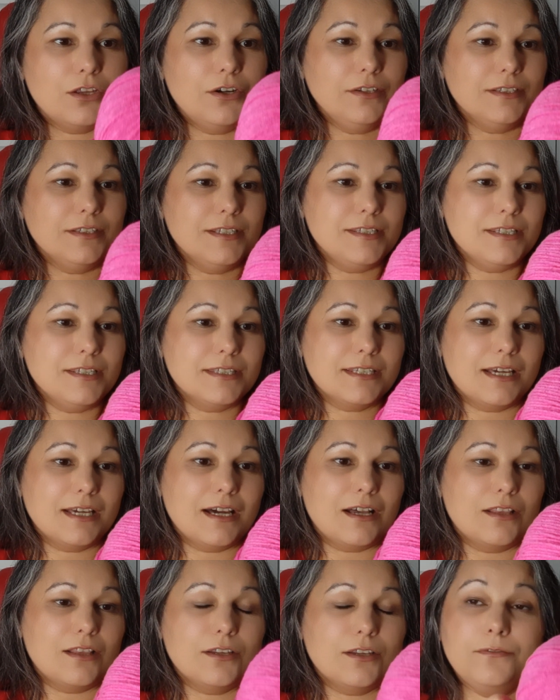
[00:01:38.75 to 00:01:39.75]
This is
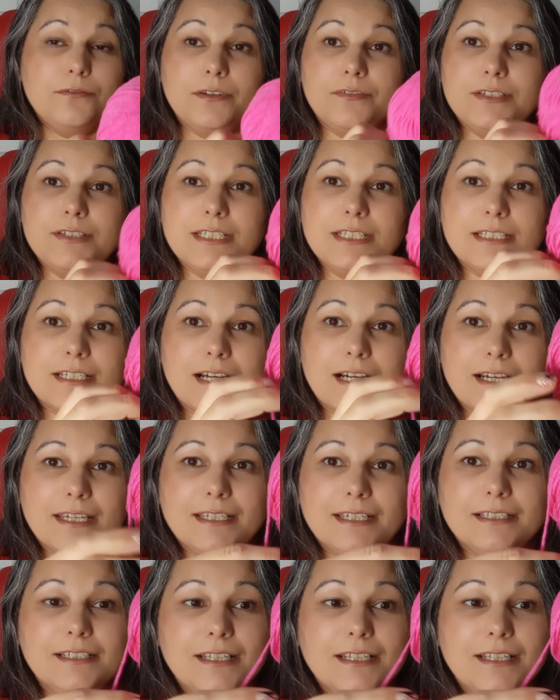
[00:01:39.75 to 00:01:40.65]
color 59,